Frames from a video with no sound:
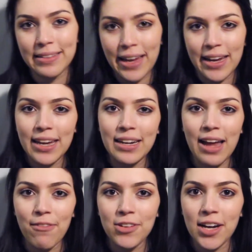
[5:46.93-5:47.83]
like in an
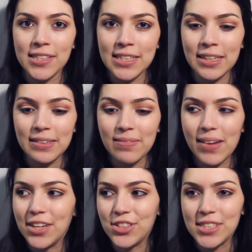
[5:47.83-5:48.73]
advertising
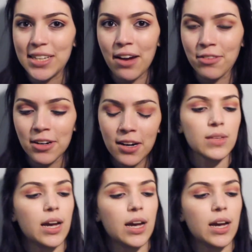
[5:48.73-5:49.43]
agency ever.